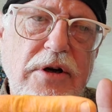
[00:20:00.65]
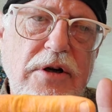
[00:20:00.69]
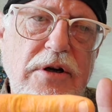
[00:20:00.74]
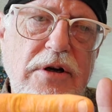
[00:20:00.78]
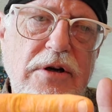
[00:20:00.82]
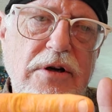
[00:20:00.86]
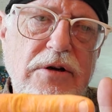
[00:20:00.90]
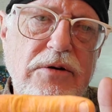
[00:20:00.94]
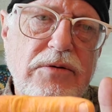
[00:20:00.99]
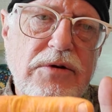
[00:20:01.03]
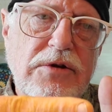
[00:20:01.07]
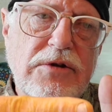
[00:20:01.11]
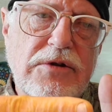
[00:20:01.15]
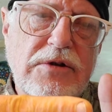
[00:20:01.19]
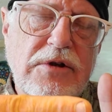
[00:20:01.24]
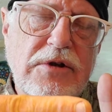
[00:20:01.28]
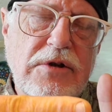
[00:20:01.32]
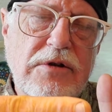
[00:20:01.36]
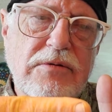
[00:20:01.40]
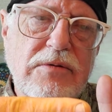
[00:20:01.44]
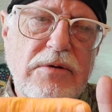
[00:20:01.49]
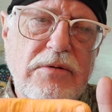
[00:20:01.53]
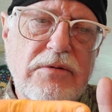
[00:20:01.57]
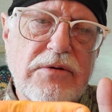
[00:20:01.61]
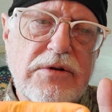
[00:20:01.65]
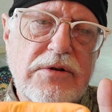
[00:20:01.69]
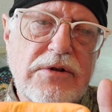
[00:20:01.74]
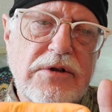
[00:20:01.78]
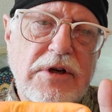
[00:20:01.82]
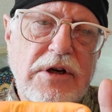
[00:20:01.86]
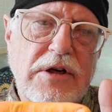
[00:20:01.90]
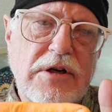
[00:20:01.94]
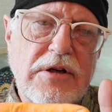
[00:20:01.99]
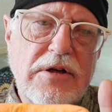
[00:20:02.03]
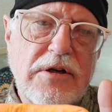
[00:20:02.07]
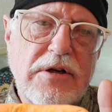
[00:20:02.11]
it was a, uh, what was
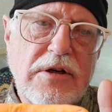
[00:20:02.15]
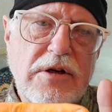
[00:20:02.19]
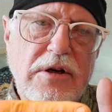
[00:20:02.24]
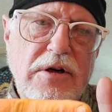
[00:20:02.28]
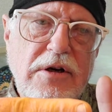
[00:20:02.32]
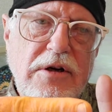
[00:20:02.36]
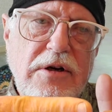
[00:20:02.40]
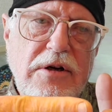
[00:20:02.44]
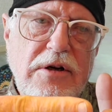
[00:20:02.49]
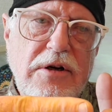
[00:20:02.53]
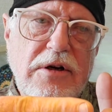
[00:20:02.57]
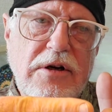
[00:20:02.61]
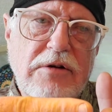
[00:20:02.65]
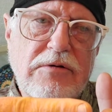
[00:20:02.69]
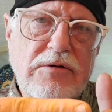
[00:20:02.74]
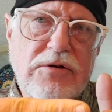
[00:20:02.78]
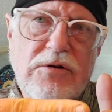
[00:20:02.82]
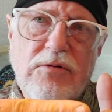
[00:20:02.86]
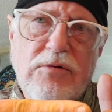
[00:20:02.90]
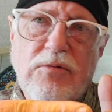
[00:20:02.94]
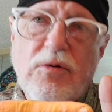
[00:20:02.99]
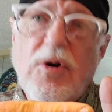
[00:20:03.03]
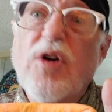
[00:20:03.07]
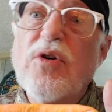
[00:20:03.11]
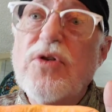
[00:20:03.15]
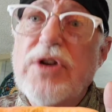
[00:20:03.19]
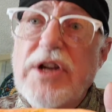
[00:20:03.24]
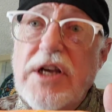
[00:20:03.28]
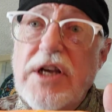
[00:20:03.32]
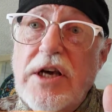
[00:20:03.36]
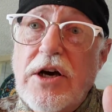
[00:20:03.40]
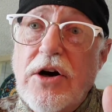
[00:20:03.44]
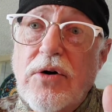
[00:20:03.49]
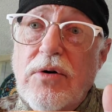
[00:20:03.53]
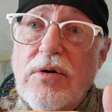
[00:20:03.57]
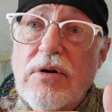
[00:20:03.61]
that? It was a
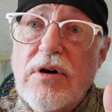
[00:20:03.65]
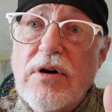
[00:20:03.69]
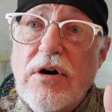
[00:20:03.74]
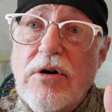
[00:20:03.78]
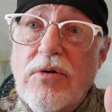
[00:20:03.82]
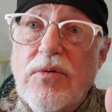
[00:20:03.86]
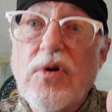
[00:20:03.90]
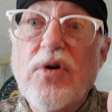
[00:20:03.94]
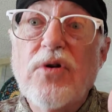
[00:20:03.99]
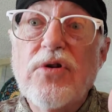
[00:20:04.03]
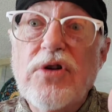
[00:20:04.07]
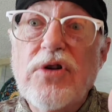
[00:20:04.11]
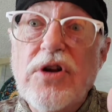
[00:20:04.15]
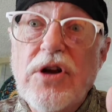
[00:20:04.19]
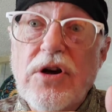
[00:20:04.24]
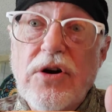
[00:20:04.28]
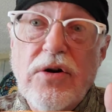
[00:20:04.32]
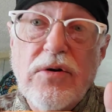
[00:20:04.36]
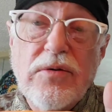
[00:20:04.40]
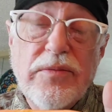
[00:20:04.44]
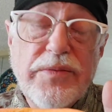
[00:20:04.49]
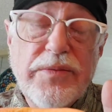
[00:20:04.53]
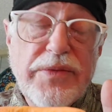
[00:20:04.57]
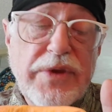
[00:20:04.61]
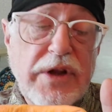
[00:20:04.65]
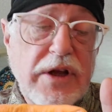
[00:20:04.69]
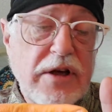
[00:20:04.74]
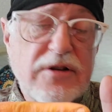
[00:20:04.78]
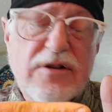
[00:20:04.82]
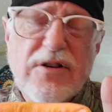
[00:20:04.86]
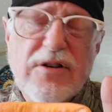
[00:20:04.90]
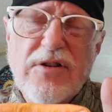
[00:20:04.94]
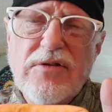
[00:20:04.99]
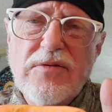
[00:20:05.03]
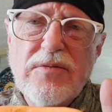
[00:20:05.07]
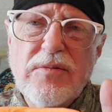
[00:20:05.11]
rodeo, a rodeo. It's
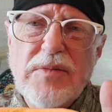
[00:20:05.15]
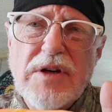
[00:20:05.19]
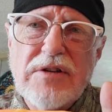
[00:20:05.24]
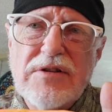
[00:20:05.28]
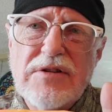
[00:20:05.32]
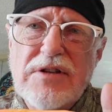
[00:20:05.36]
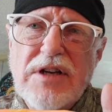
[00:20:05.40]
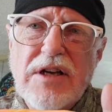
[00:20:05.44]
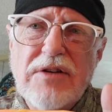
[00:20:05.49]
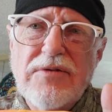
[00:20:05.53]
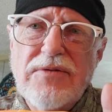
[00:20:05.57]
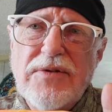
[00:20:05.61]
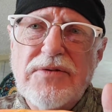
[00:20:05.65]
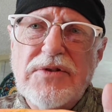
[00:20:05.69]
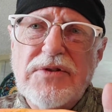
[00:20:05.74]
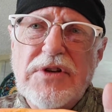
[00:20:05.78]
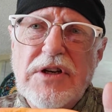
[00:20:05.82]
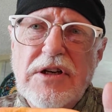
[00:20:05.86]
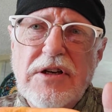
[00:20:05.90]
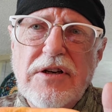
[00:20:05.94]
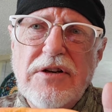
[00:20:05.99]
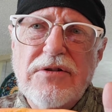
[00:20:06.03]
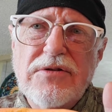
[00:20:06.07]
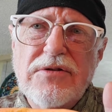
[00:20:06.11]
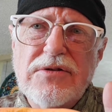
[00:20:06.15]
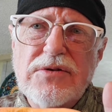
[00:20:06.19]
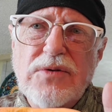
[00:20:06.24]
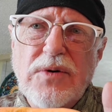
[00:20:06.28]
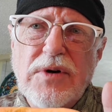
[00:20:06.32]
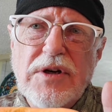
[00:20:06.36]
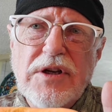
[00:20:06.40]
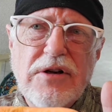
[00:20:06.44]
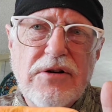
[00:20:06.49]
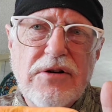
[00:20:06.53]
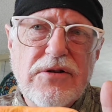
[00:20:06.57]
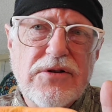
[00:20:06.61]
about 10, 15 years,
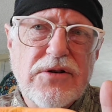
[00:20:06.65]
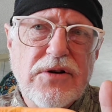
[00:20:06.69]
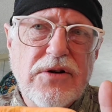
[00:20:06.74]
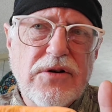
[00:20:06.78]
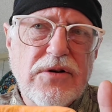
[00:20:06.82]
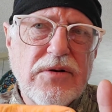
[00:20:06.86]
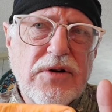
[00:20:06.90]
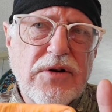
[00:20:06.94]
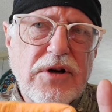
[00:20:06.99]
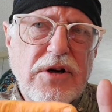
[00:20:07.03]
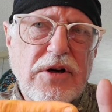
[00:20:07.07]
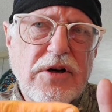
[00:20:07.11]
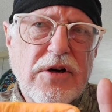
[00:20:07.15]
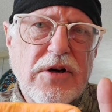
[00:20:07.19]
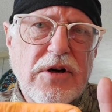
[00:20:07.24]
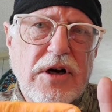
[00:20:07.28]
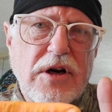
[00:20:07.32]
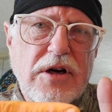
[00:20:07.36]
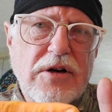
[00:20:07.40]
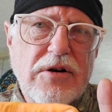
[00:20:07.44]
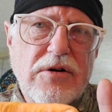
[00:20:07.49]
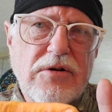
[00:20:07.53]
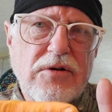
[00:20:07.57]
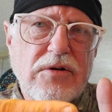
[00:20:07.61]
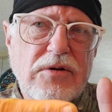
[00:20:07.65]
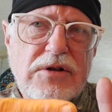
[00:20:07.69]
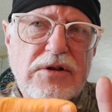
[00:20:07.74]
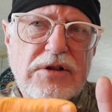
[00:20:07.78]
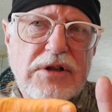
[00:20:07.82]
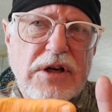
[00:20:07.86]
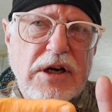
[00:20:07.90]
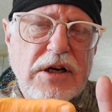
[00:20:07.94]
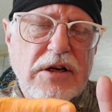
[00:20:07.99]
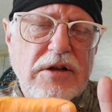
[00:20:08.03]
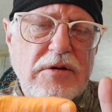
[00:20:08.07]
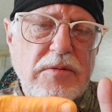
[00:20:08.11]
20 years ago. I don't know
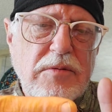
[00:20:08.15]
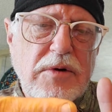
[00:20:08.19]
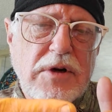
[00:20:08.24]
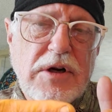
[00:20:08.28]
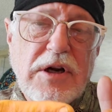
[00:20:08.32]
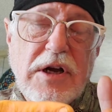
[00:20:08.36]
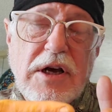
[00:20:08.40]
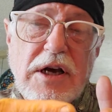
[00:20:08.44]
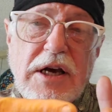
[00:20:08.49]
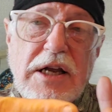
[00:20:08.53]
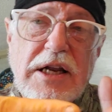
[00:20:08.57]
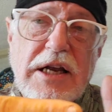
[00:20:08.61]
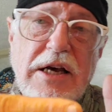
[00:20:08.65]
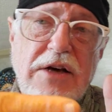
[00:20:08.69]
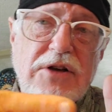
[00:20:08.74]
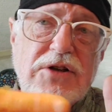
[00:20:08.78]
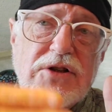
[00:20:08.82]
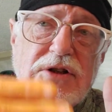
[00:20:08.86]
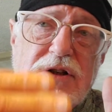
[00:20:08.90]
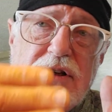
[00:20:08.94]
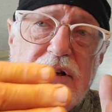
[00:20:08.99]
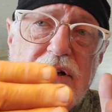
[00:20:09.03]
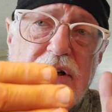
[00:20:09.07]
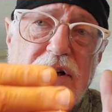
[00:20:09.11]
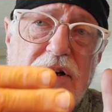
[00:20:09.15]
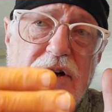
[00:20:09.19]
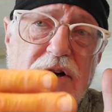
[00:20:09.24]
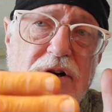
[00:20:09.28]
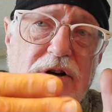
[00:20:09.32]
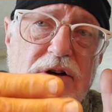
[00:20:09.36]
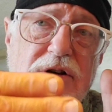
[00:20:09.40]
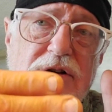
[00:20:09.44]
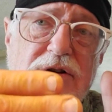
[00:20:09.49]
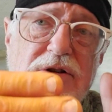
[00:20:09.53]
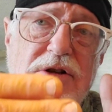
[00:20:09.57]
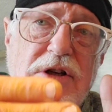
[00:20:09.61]
exactly, but anyhow, she
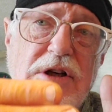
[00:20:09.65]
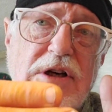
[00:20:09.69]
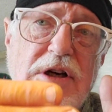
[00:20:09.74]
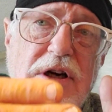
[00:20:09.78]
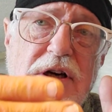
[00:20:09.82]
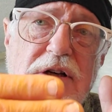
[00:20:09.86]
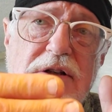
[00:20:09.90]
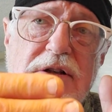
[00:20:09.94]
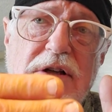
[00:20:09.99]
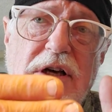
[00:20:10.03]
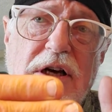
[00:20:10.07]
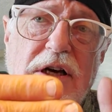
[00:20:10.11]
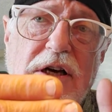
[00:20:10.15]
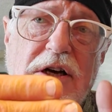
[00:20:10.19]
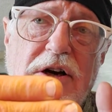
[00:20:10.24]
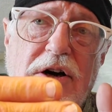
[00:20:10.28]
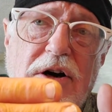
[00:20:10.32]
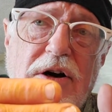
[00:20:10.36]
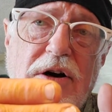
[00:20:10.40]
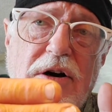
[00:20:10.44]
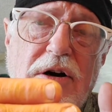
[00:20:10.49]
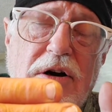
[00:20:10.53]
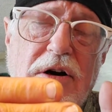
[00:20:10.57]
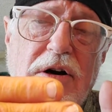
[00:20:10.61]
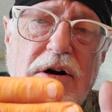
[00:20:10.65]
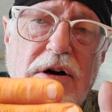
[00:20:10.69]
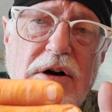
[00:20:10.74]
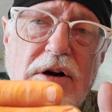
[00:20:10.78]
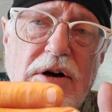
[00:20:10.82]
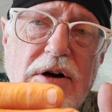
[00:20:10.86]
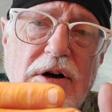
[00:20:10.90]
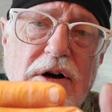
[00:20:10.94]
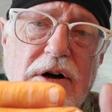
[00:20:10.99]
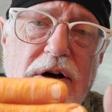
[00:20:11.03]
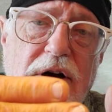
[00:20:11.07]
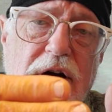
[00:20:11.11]
she gunned that car,
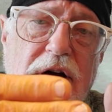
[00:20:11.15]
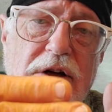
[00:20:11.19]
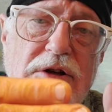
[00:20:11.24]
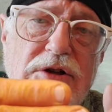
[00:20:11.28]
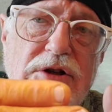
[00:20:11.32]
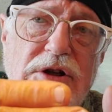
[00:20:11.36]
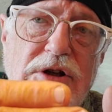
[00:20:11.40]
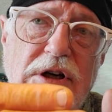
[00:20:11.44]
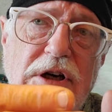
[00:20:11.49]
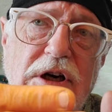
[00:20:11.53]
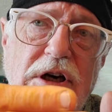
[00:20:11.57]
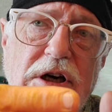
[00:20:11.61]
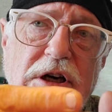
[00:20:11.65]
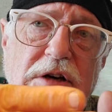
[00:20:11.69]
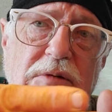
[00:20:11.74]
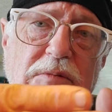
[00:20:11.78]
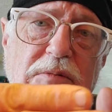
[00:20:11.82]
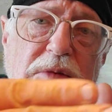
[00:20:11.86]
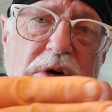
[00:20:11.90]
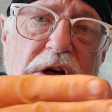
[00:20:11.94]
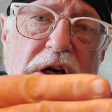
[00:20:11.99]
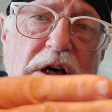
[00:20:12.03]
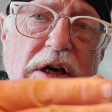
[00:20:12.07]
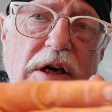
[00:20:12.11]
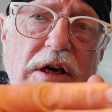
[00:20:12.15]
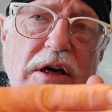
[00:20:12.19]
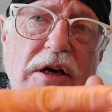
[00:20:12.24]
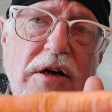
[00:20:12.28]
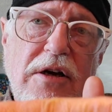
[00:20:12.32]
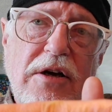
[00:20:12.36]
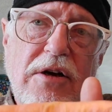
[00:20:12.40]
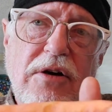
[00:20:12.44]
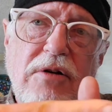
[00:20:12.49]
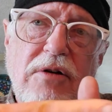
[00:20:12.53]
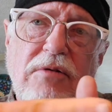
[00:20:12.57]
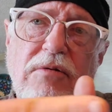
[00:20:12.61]
and she hit me
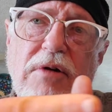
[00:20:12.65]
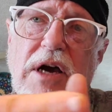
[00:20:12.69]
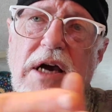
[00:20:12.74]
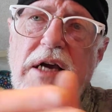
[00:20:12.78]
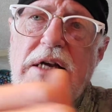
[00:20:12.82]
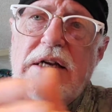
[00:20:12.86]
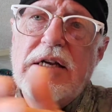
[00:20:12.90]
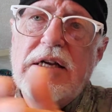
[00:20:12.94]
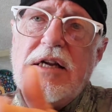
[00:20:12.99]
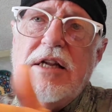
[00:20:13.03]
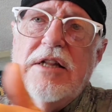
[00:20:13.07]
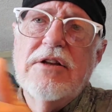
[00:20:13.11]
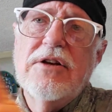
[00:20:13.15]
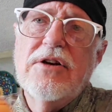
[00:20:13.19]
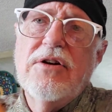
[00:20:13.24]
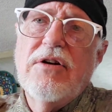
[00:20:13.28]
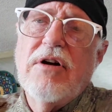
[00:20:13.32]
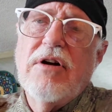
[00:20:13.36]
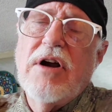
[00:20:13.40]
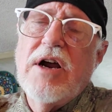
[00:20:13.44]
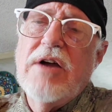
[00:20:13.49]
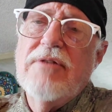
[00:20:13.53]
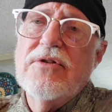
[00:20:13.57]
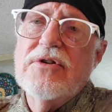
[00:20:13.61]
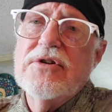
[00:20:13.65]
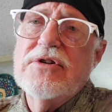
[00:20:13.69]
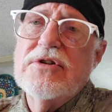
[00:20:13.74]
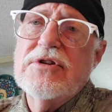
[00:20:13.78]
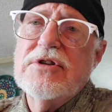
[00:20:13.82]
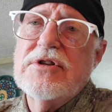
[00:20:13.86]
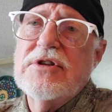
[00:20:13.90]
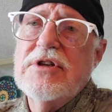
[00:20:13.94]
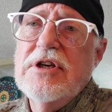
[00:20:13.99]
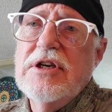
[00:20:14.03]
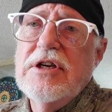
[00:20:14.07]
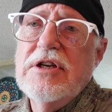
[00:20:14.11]
right in the driver's
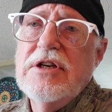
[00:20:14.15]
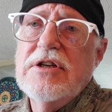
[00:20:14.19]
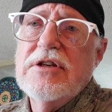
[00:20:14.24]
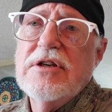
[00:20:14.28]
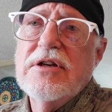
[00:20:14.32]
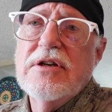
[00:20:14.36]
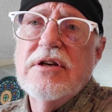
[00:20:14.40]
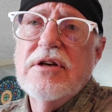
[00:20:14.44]
seat